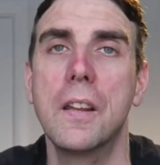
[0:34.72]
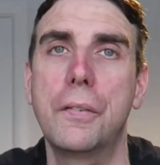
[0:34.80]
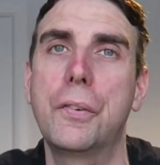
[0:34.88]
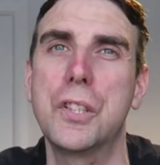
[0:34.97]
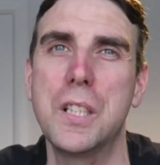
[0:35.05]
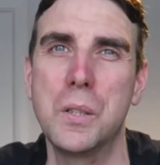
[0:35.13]

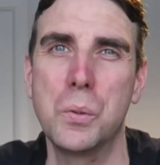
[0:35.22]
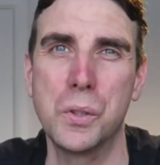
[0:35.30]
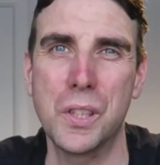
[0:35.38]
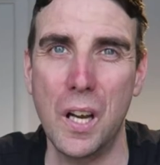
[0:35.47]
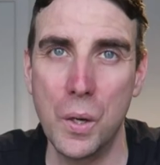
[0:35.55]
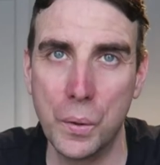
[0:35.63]
The footage
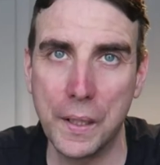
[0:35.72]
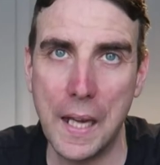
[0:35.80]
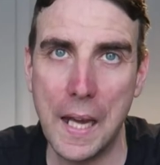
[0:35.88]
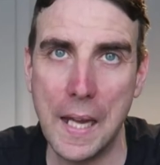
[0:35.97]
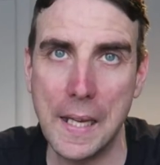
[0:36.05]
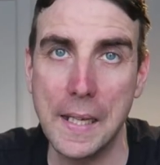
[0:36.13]
was
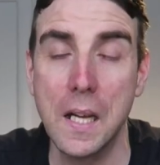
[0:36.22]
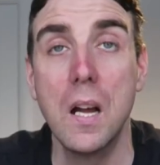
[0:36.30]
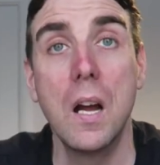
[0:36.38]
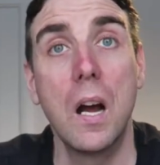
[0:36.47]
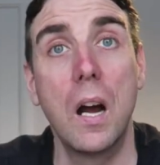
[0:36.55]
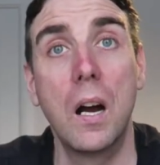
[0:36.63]
okay,
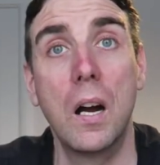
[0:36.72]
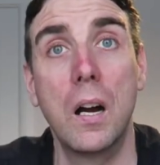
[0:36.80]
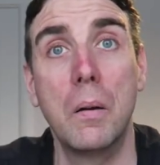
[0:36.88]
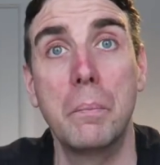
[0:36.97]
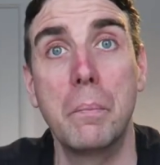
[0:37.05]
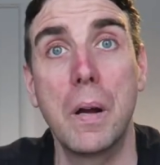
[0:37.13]

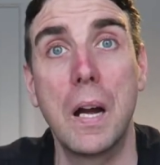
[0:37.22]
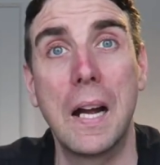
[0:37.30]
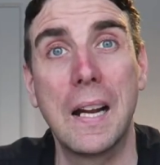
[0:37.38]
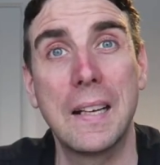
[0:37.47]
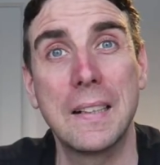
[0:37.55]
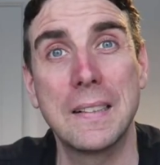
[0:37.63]
um,
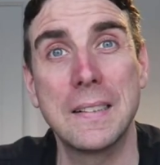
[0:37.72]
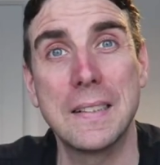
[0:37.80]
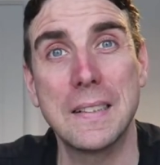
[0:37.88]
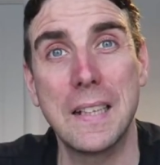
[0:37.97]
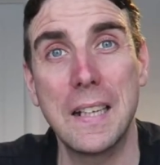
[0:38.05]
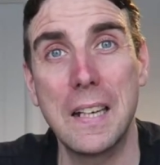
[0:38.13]
and
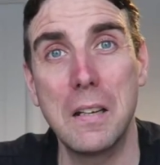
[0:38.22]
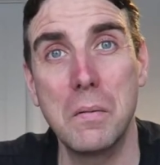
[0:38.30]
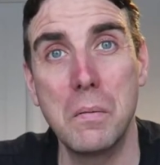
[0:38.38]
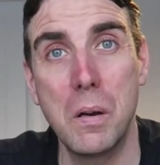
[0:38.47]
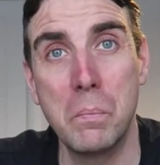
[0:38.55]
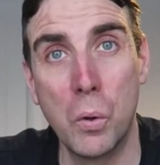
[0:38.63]

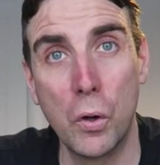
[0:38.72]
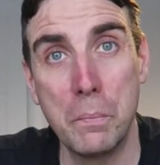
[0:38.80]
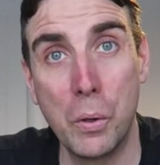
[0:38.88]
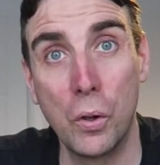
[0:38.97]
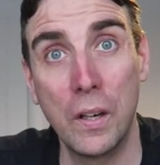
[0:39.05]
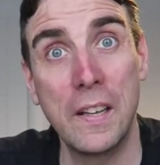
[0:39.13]
more
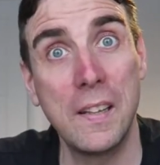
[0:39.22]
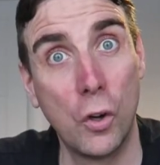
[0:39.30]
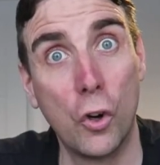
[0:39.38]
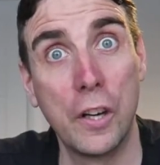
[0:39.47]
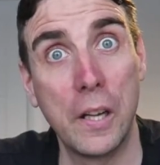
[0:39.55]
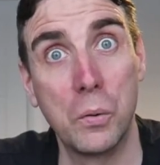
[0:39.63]
importantly, the
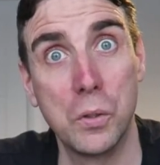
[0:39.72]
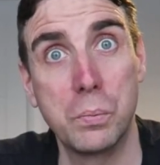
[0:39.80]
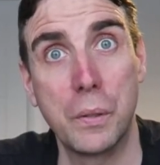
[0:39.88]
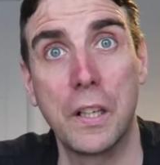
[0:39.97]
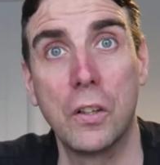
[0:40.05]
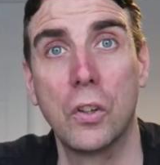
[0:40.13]
audio was
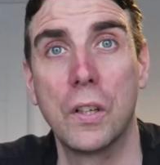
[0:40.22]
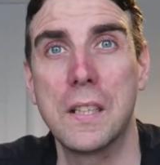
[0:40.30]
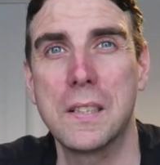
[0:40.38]
pretty good.